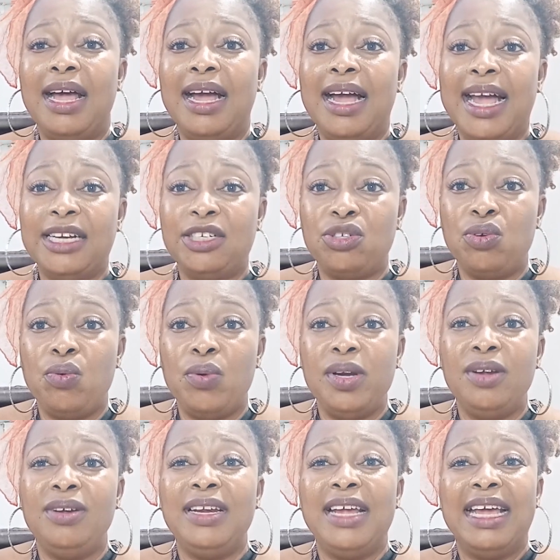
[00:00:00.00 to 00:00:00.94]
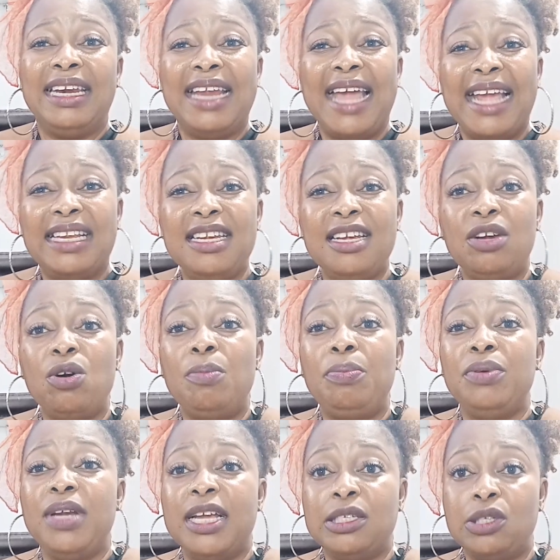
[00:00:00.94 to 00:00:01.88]
and hydroquinone and lightening
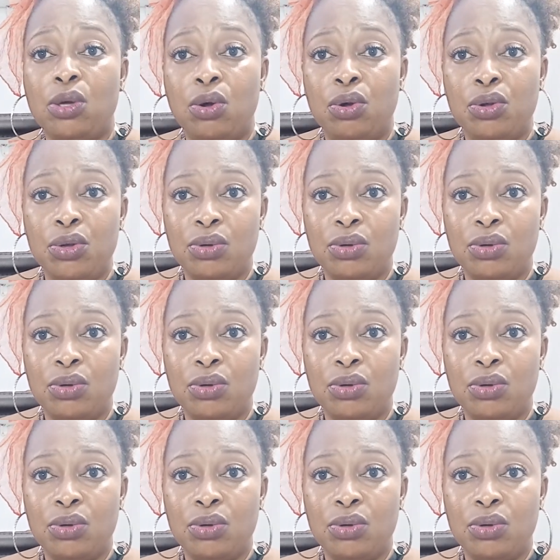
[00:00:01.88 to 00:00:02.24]
components on